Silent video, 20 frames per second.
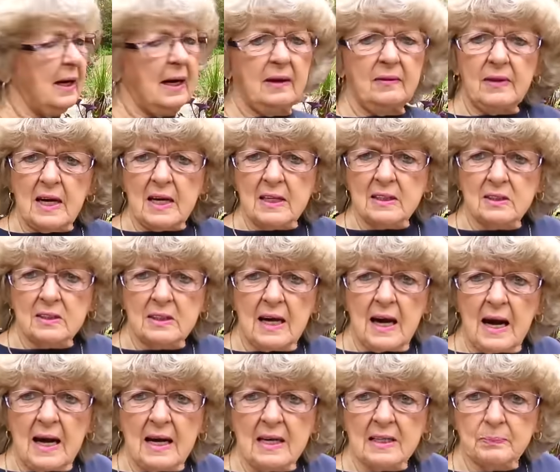And that's
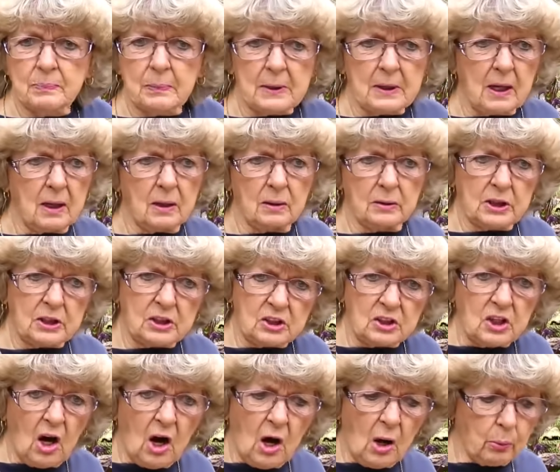nice because it's
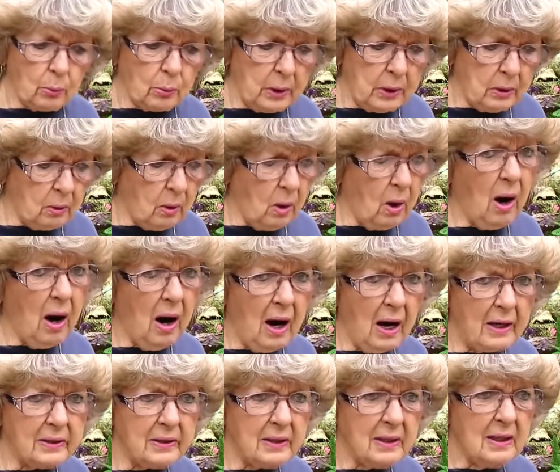not real
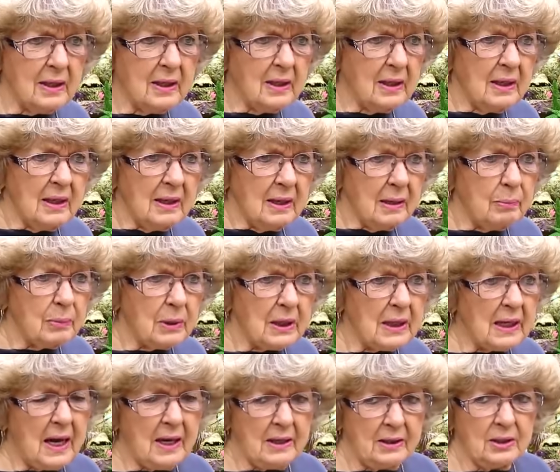hot,
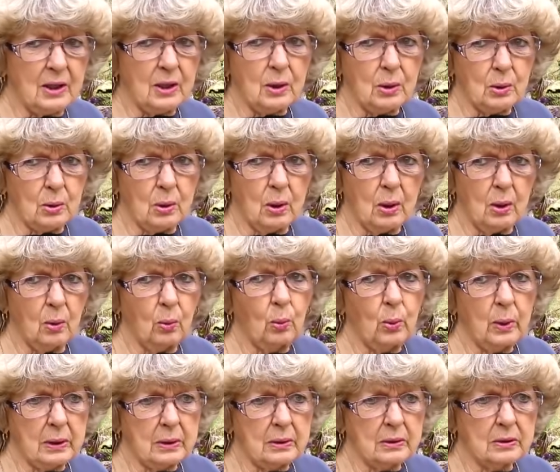but I know
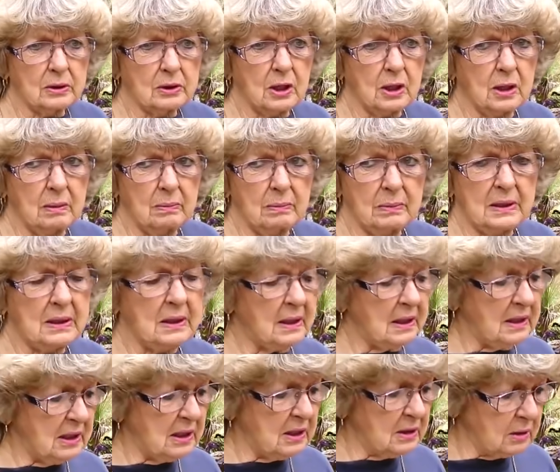winter's coming
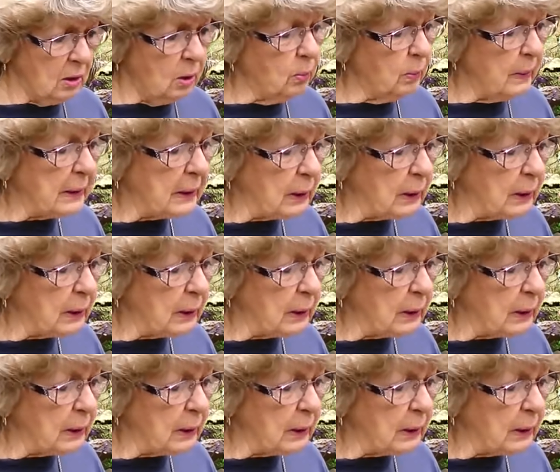and it's going to be